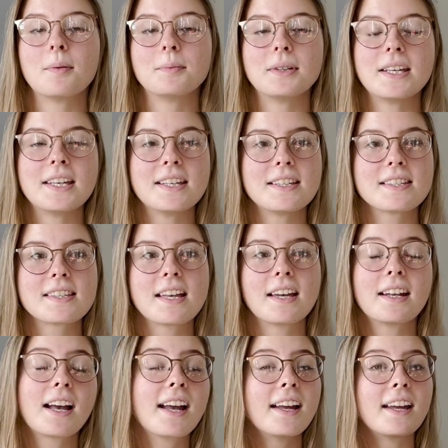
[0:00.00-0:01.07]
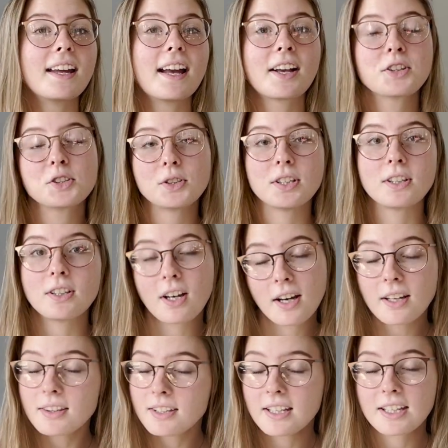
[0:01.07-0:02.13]
is that I actually
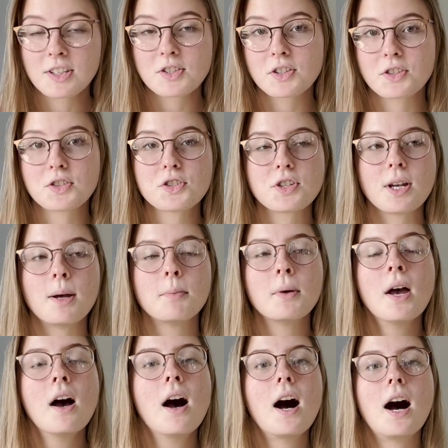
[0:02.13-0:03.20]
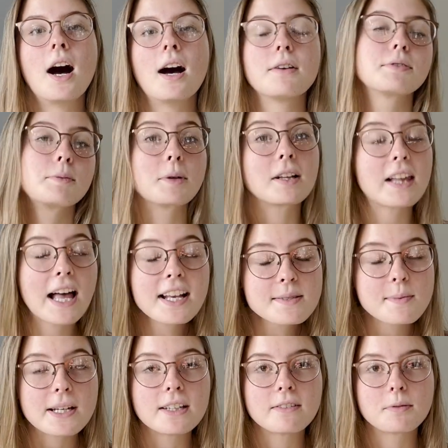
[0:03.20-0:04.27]
got the internship from a
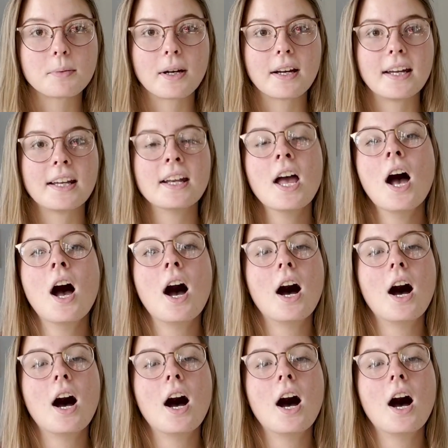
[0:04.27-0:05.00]
classmate of mine